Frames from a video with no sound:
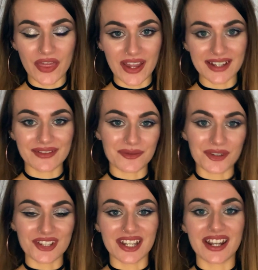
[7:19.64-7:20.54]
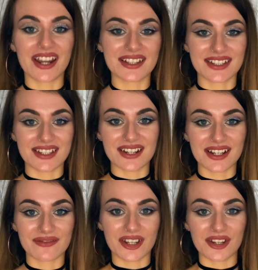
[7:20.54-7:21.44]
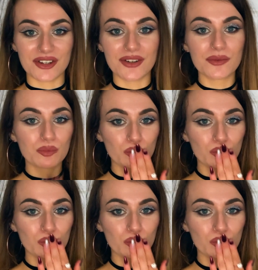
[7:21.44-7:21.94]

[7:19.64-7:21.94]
Thanks for watching and I'll see you next video.